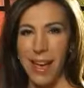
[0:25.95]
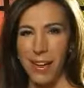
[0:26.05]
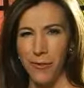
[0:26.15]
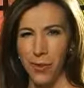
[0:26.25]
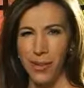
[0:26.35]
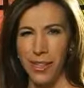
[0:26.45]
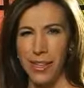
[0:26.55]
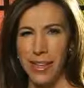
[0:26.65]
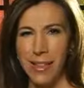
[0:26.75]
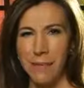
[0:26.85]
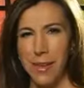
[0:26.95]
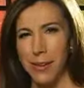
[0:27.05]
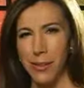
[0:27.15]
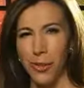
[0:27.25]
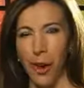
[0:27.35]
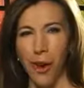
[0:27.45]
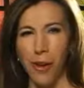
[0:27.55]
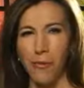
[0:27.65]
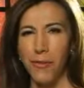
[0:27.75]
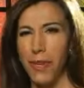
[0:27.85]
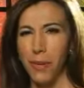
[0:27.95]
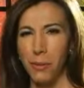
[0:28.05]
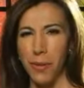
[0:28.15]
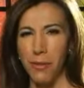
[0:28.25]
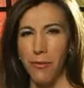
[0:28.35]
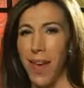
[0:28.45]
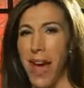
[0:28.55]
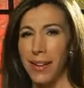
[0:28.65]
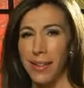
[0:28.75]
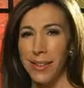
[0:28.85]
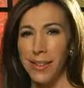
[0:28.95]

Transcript: Unfortunately, the meals are filled with fat,